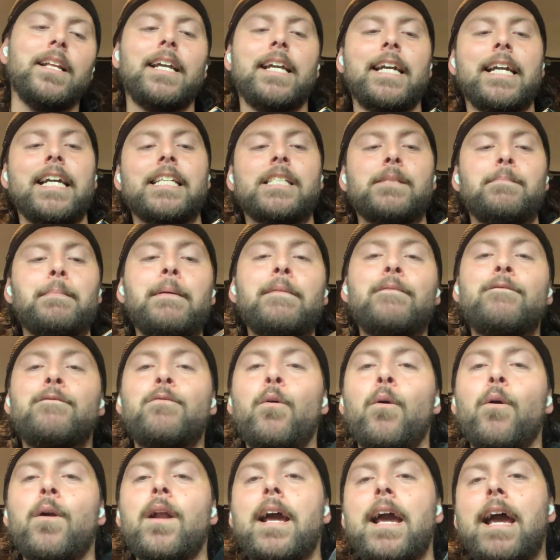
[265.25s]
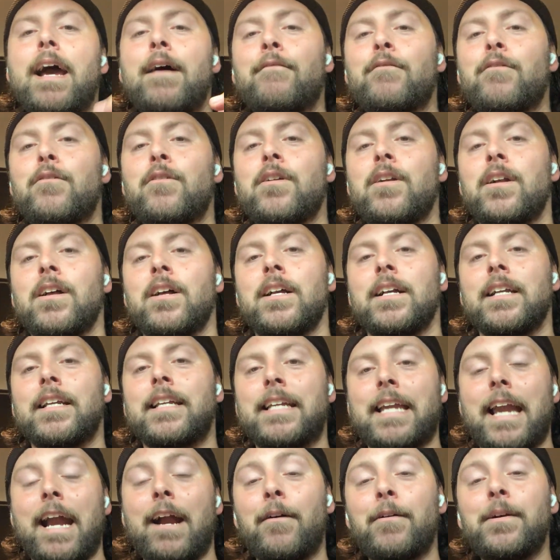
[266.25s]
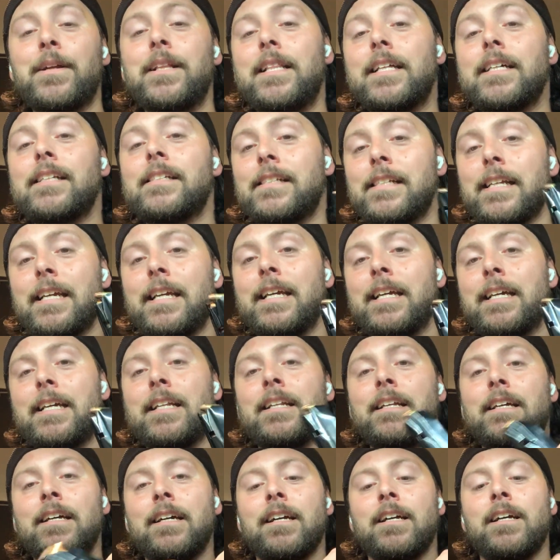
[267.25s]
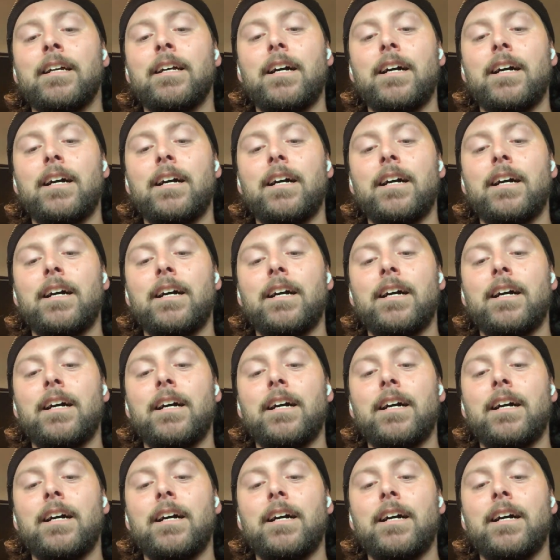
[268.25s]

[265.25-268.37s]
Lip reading: is before I ever carried this in